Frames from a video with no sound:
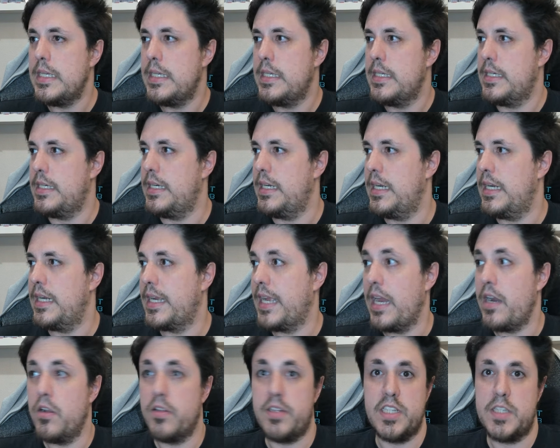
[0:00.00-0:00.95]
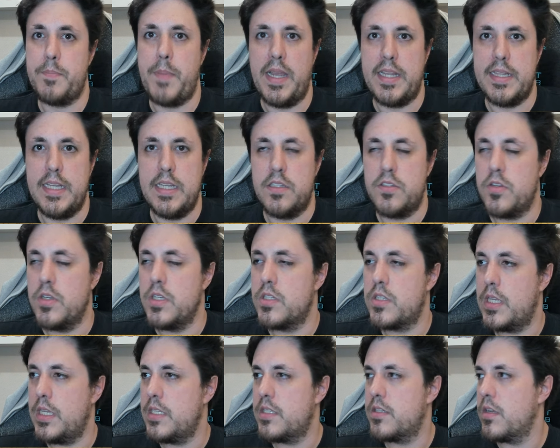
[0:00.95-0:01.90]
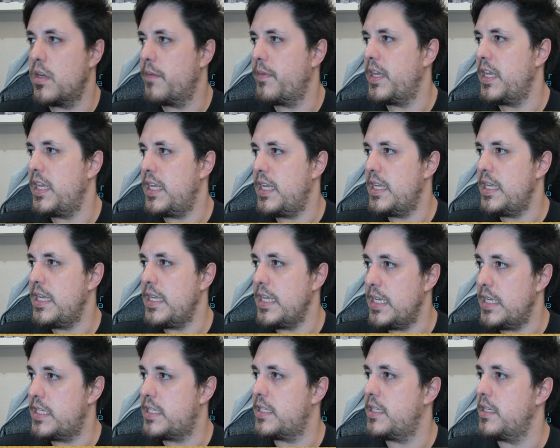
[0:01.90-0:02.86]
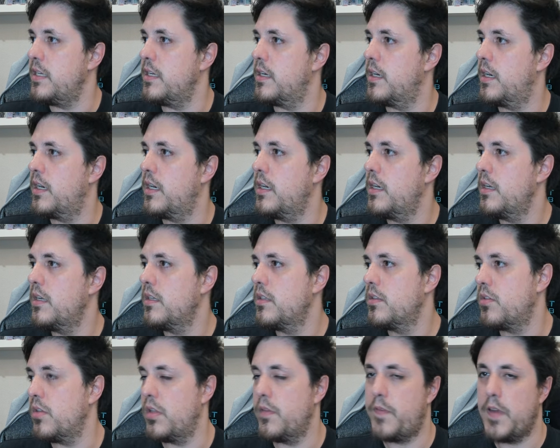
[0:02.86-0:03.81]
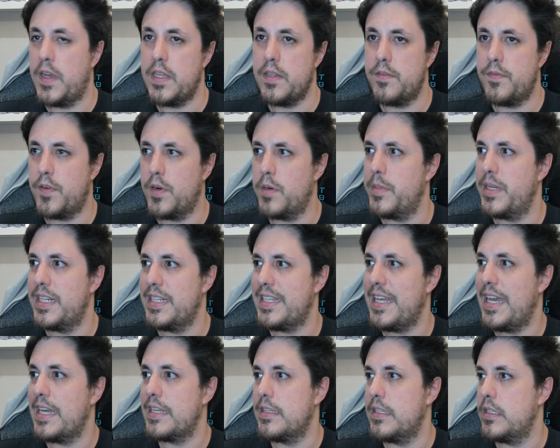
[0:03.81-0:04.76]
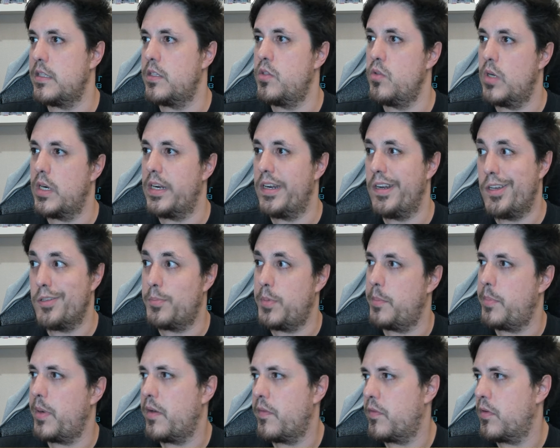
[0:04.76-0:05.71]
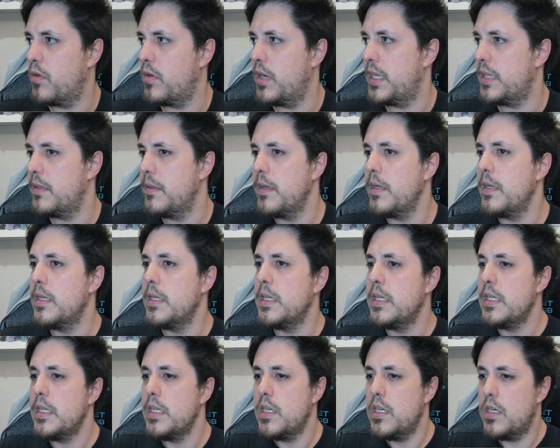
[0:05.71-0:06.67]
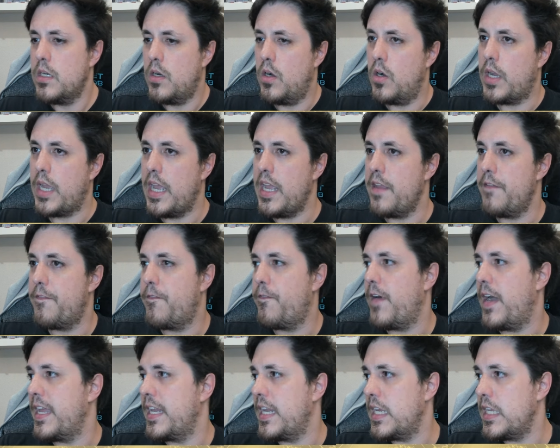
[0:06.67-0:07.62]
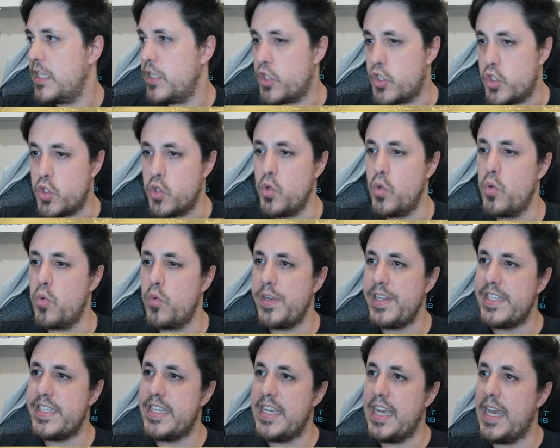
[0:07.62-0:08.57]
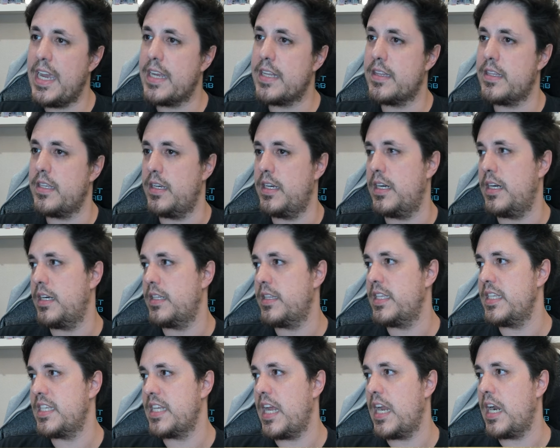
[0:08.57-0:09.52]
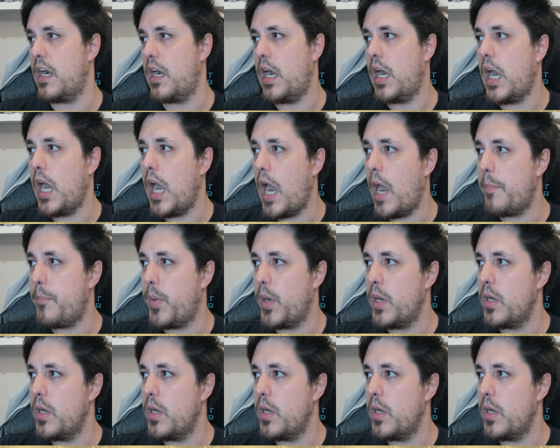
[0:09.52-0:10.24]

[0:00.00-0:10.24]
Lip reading: cannot expect that. So it's gonna be easier to defend from an attack that you are not prepared for, right? Okay, finally, 2 reject. These are up